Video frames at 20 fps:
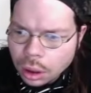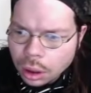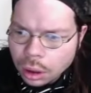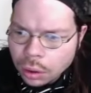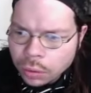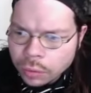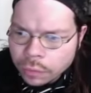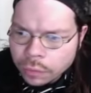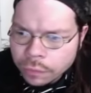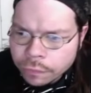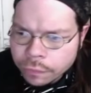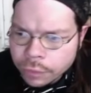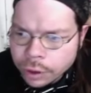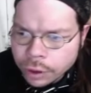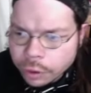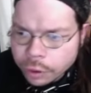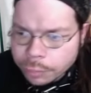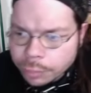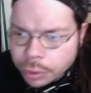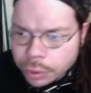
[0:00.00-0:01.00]
Who the
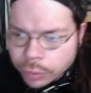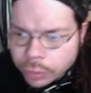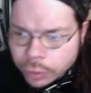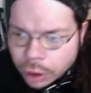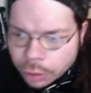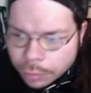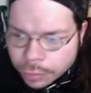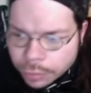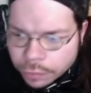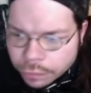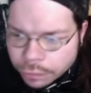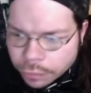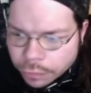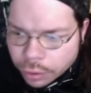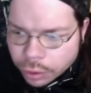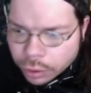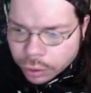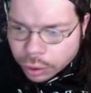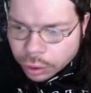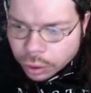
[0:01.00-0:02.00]
fuck is blowing up my
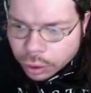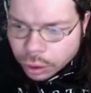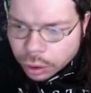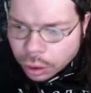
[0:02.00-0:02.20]
phone?